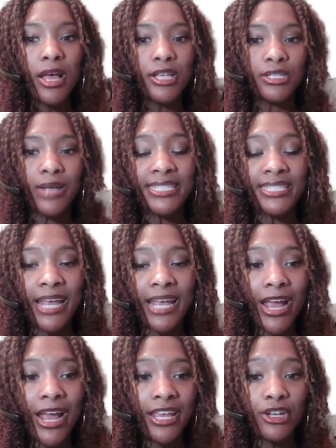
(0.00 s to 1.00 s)
So I say
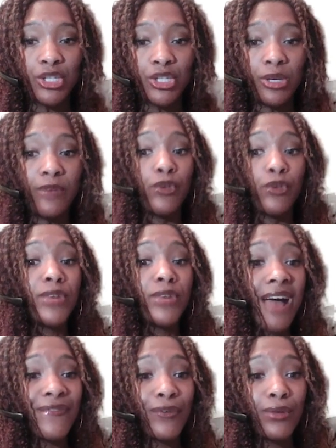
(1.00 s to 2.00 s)
right here too, if you've
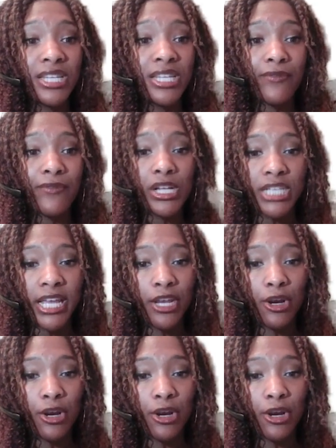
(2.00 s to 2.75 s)
not fully differentiated